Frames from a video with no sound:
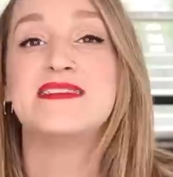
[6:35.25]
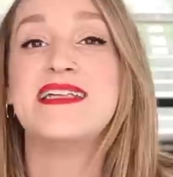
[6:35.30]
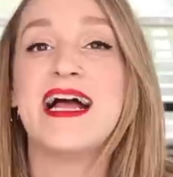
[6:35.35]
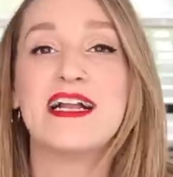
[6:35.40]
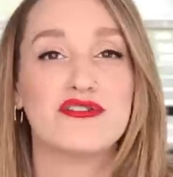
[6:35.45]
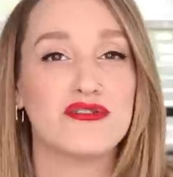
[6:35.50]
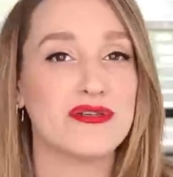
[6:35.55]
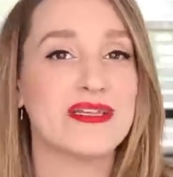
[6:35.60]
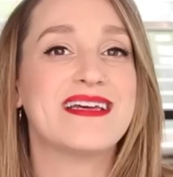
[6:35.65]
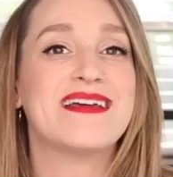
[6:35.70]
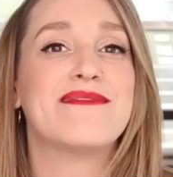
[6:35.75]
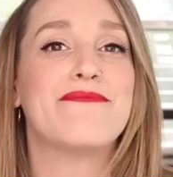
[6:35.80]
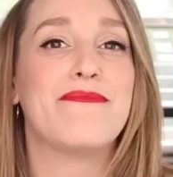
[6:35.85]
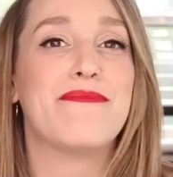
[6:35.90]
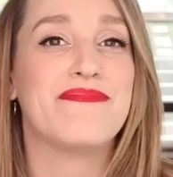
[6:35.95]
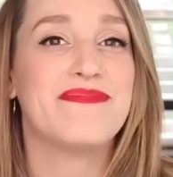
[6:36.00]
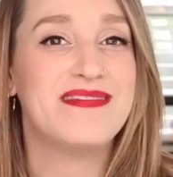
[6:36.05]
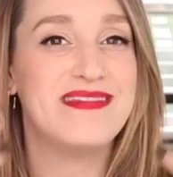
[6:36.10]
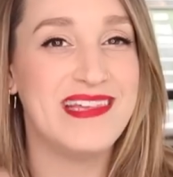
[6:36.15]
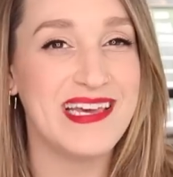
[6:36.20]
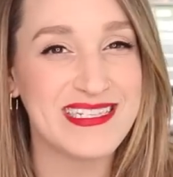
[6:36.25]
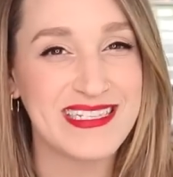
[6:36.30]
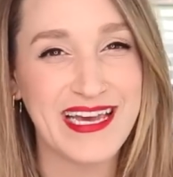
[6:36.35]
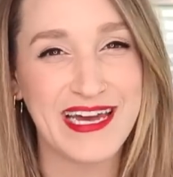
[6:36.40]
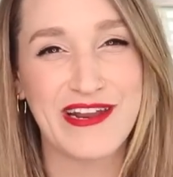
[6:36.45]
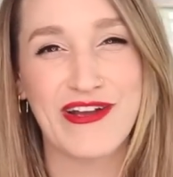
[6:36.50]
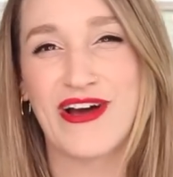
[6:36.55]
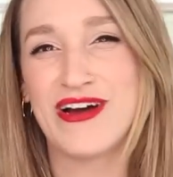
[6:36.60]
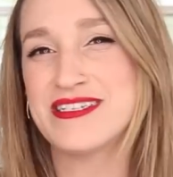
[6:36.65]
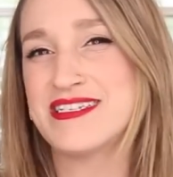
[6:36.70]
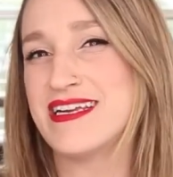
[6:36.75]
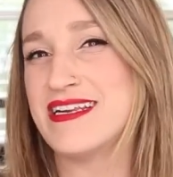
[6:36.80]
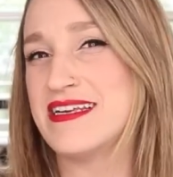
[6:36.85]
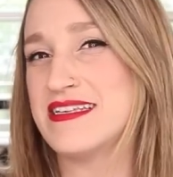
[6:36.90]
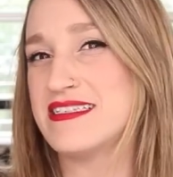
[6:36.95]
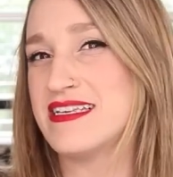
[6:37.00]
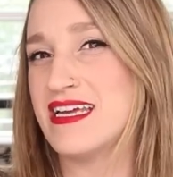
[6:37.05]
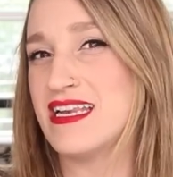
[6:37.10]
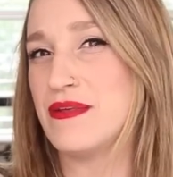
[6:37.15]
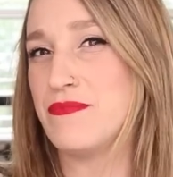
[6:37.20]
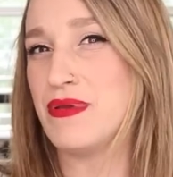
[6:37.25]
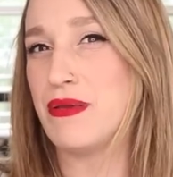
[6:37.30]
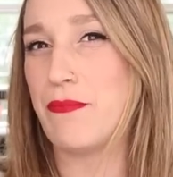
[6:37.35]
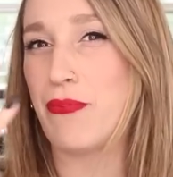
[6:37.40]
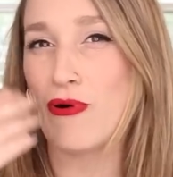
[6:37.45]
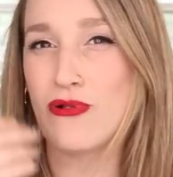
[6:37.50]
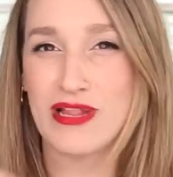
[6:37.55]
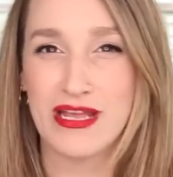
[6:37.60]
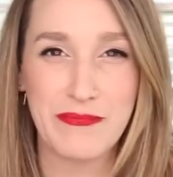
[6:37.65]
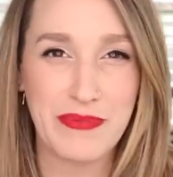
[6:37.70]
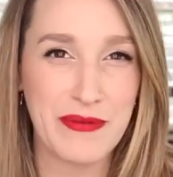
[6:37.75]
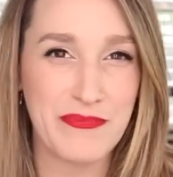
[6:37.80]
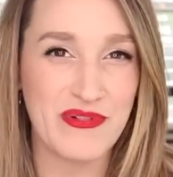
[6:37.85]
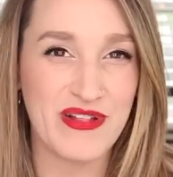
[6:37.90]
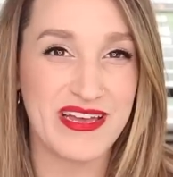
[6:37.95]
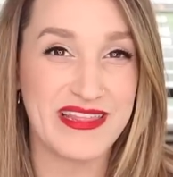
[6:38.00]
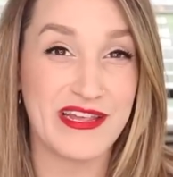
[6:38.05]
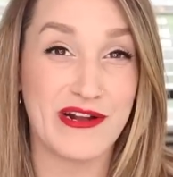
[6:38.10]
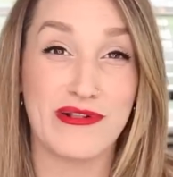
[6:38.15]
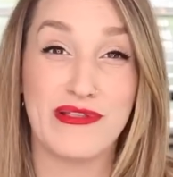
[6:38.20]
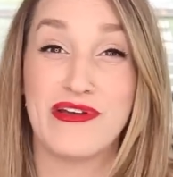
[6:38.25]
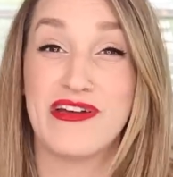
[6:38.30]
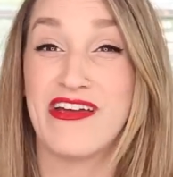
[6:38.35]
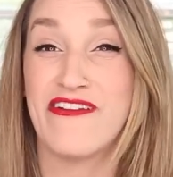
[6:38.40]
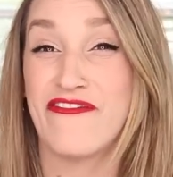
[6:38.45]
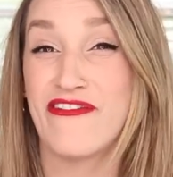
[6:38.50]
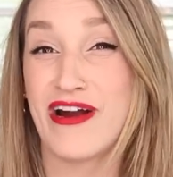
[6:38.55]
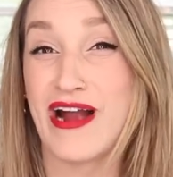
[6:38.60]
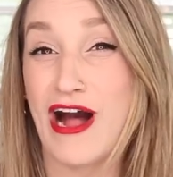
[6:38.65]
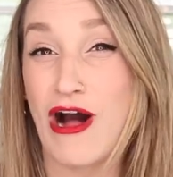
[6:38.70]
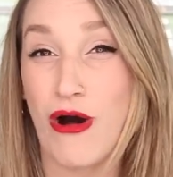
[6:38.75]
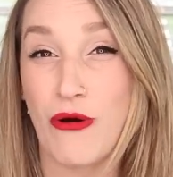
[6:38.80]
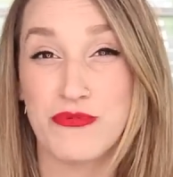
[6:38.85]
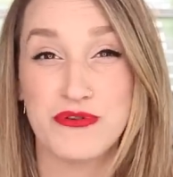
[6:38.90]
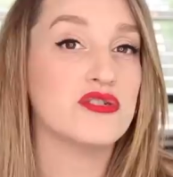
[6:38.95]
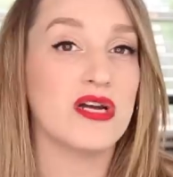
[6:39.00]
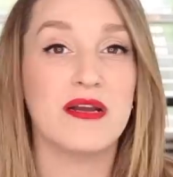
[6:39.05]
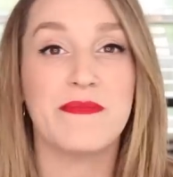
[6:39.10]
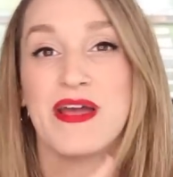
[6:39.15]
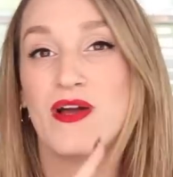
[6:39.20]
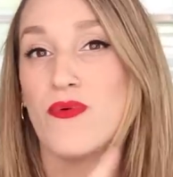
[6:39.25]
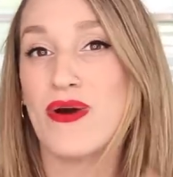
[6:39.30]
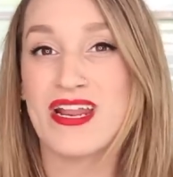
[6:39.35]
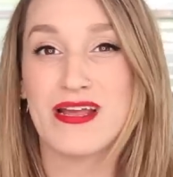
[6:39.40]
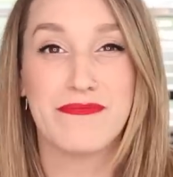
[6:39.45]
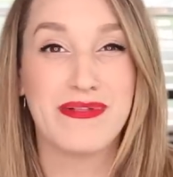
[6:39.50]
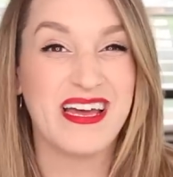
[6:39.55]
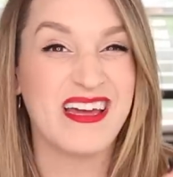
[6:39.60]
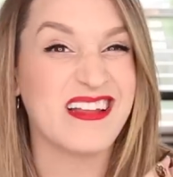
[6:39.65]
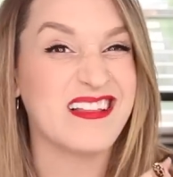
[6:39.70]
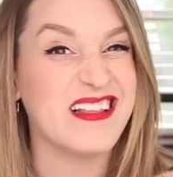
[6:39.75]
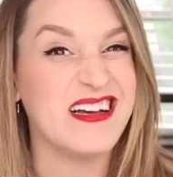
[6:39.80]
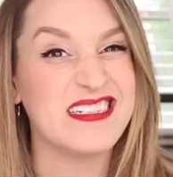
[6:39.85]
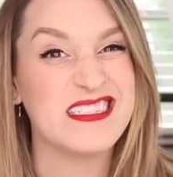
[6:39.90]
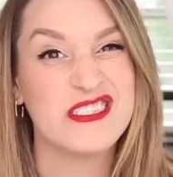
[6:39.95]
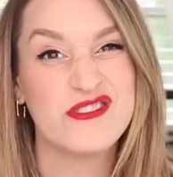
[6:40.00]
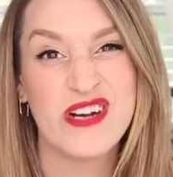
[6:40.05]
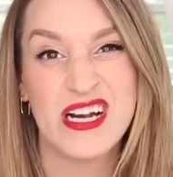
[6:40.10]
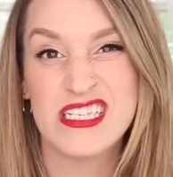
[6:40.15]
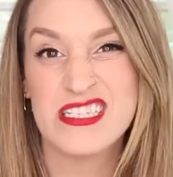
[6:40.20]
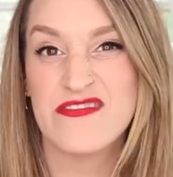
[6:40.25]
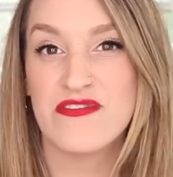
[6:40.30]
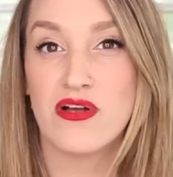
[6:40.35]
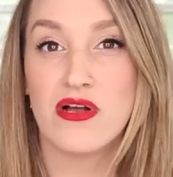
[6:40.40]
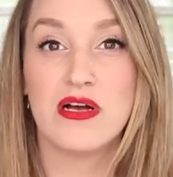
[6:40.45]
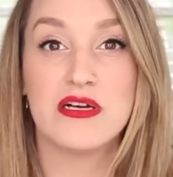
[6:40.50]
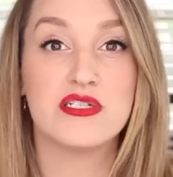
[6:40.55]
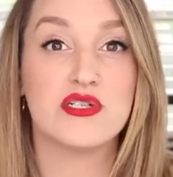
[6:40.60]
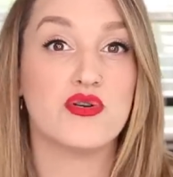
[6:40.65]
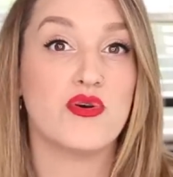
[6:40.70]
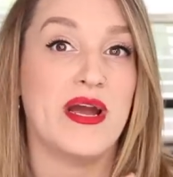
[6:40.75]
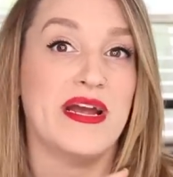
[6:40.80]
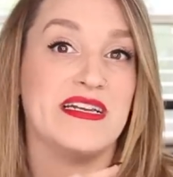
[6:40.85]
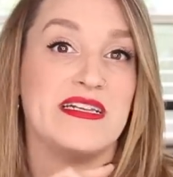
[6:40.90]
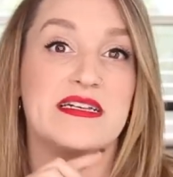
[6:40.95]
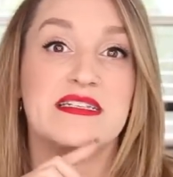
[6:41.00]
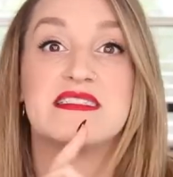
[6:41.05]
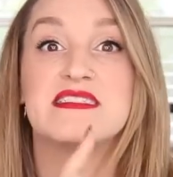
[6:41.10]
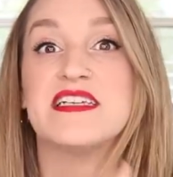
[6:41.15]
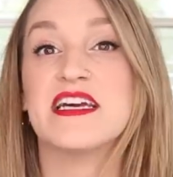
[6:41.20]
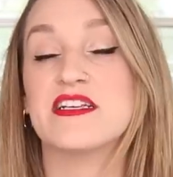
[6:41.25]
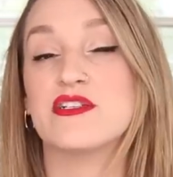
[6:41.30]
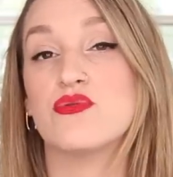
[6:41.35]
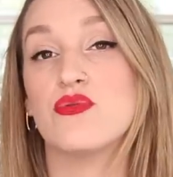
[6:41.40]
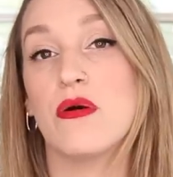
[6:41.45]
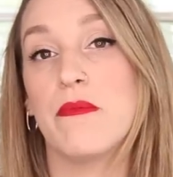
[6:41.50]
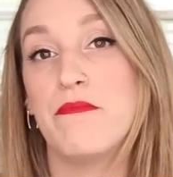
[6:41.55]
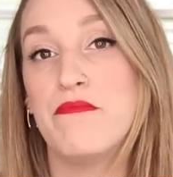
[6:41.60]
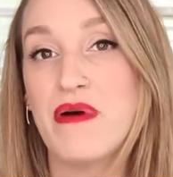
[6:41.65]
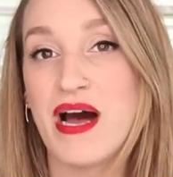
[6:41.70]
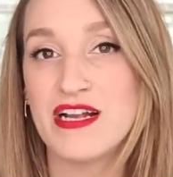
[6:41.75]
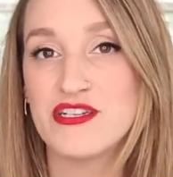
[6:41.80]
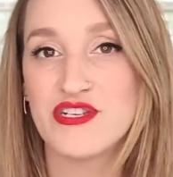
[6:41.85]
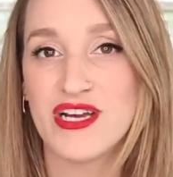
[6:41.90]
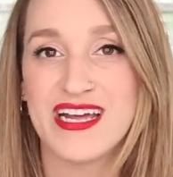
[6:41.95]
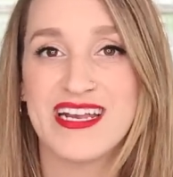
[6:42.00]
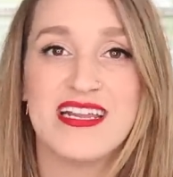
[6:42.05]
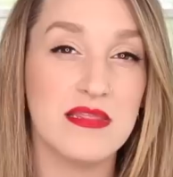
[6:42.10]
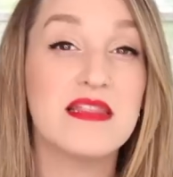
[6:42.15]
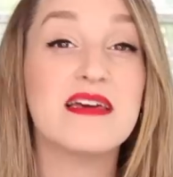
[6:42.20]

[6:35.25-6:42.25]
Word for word: Naturally, this kind of content is going to be pulling people in that are looking for help, trying to make wedding planning less stressful, trying to stick to a budget.